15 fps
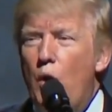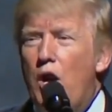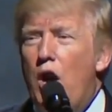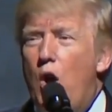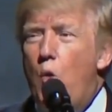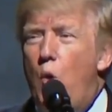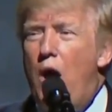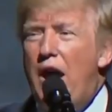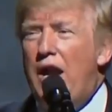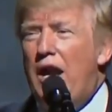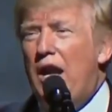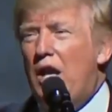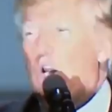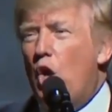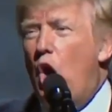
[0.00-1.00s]
We don't want
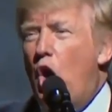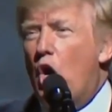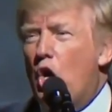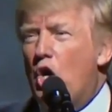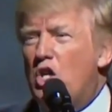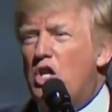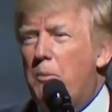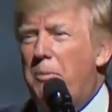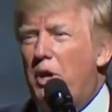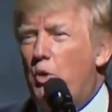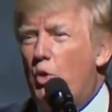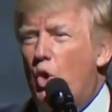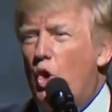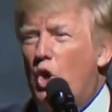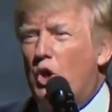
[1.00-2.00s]
any longer to be
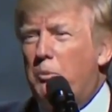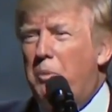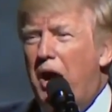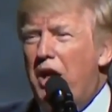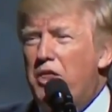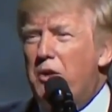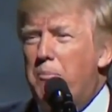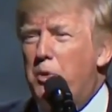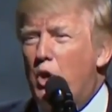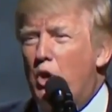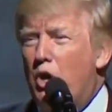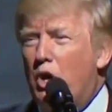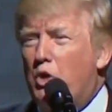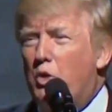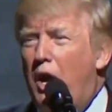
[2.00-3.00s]
ruled by the
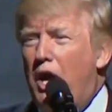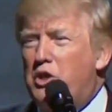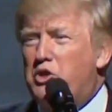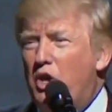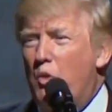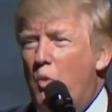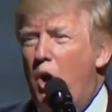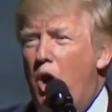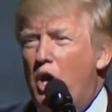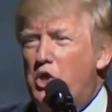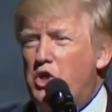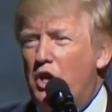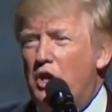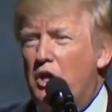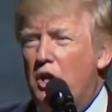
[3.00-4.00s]
bureaucrats in
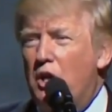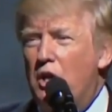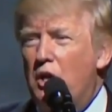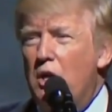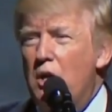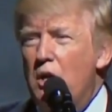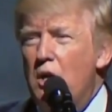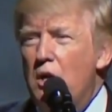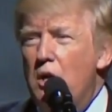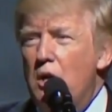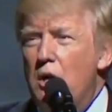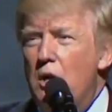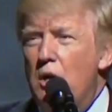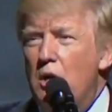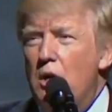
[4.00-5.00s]
Washington
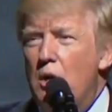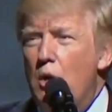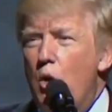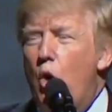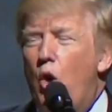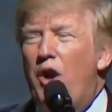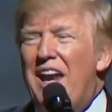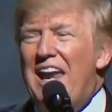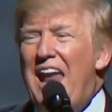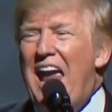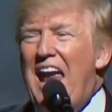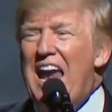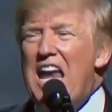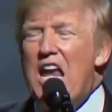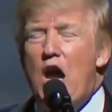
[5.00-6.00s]
or in
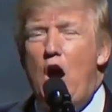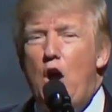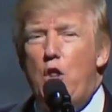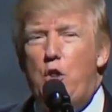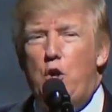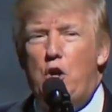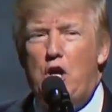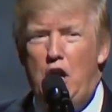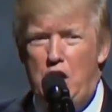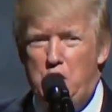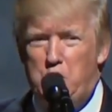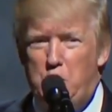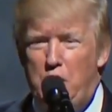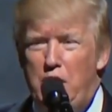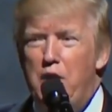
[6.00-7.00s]
any other
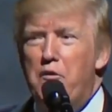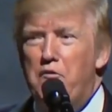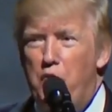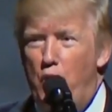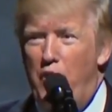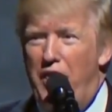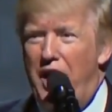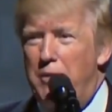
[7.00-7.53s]
country for